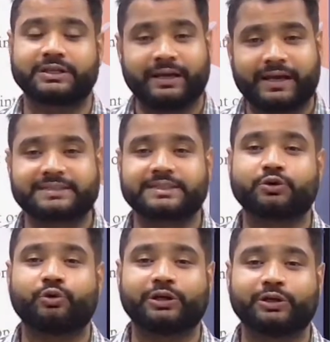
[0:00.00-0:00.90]
as I
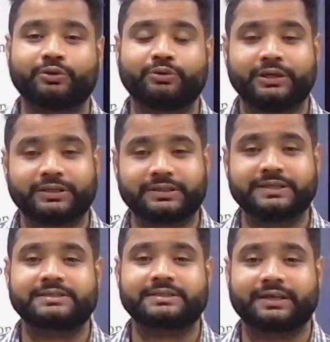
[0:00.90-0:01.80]
told you,
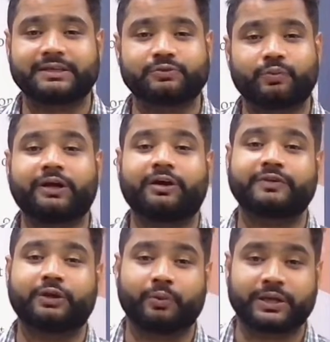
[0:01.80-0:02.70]
this is one of the
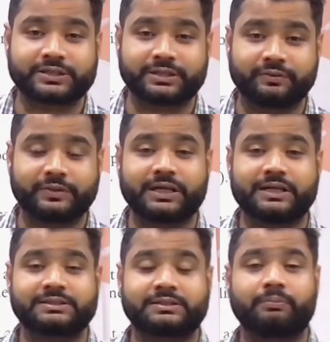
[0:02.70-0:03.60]
questions which
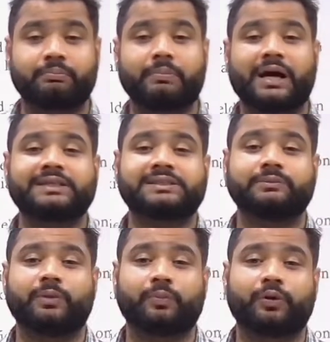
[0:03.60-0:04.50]
has
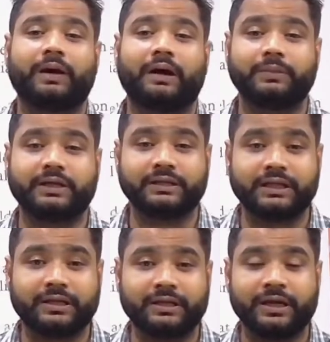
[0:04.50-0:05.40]
maximum probability